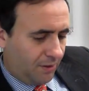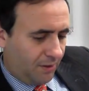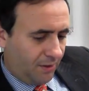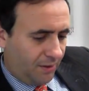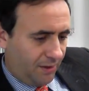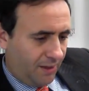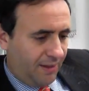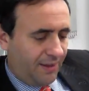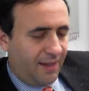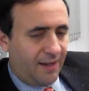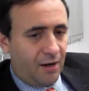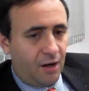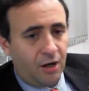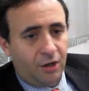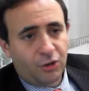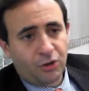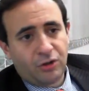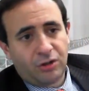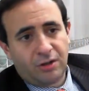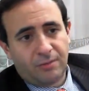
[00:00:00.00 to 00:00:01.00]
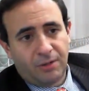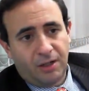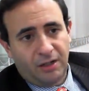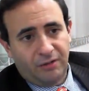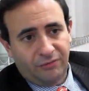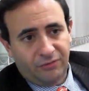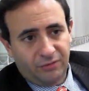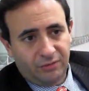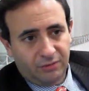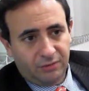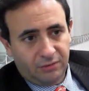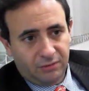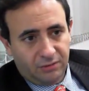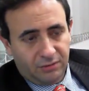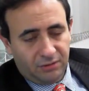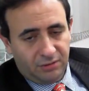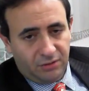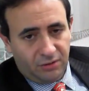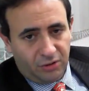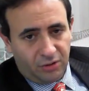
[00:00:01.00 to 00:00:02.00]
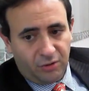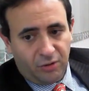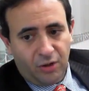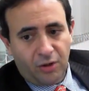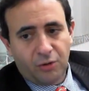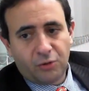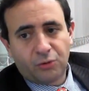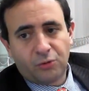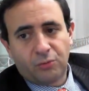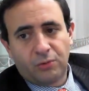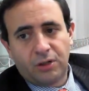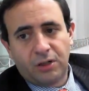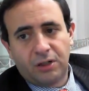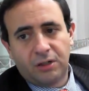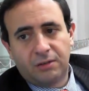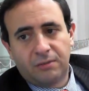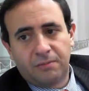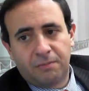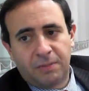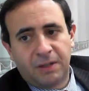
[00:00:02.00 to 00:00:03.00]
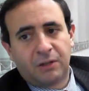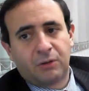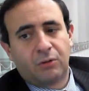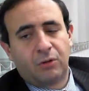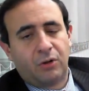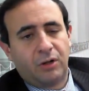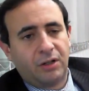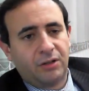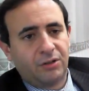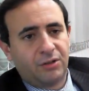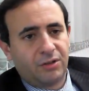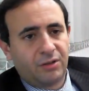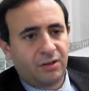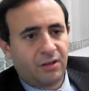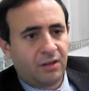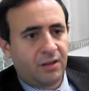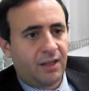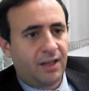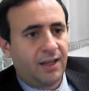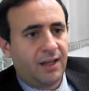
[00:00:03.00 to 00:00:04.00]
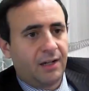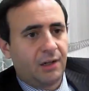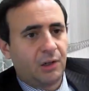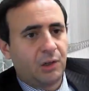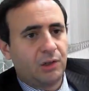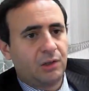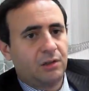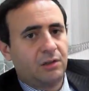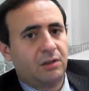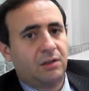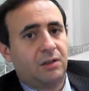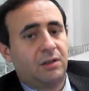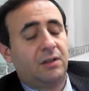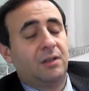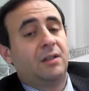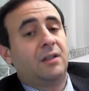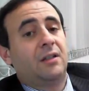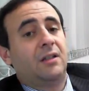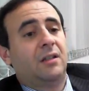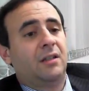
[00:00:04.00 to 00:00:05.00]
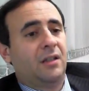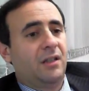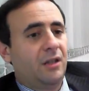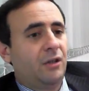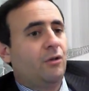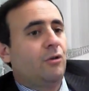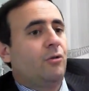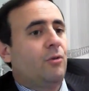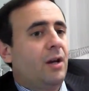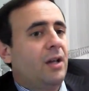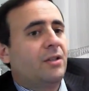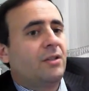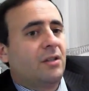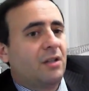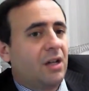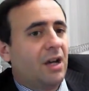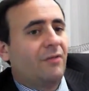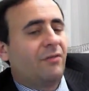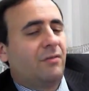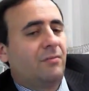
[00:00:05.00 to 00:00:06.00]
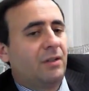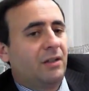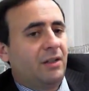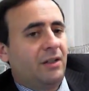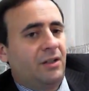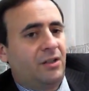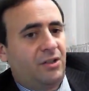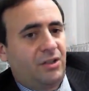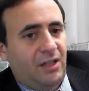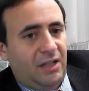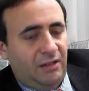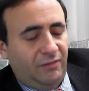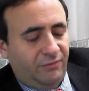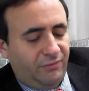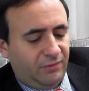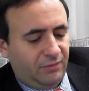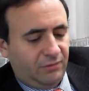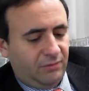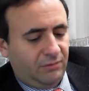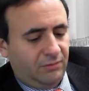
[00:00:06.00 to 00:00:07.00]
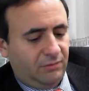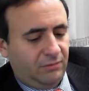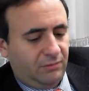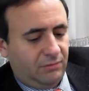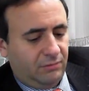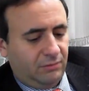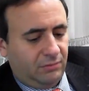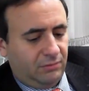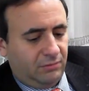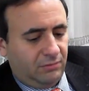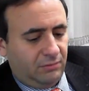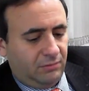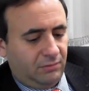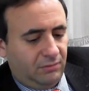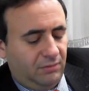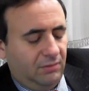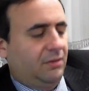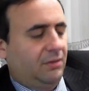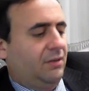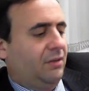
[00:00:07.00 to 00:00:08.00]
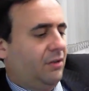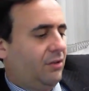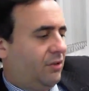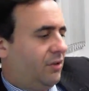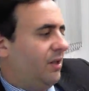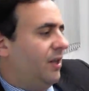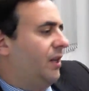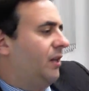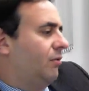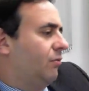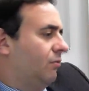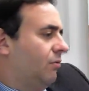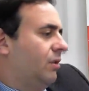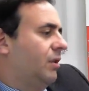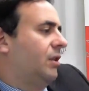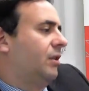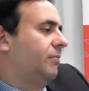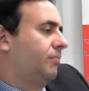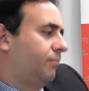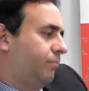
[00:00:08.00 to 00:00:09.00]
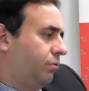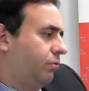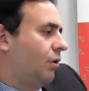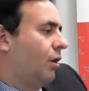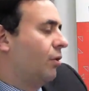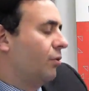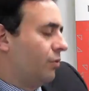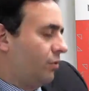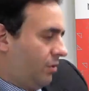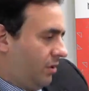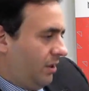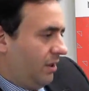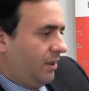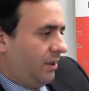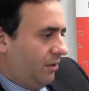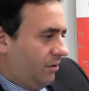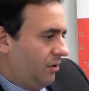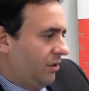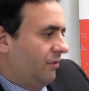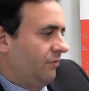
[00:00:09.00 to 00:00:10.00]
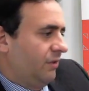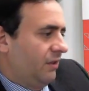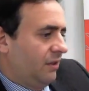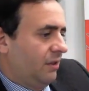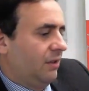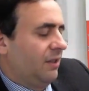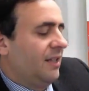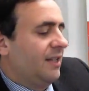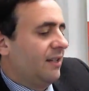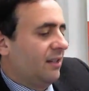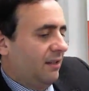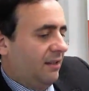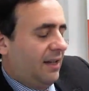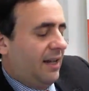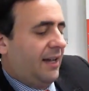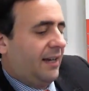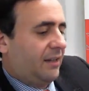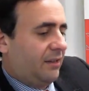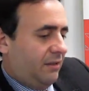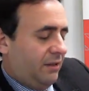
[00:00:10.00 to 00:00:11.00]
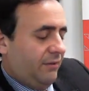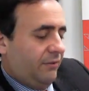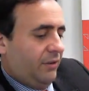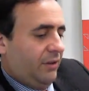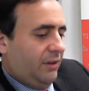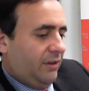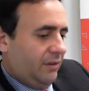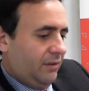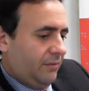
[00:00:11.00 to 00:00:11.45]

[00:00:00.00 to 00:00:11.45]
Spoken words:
they then auctioned them off. So those were Bitcoins that the US government itself said were proceeds of an illegal activity.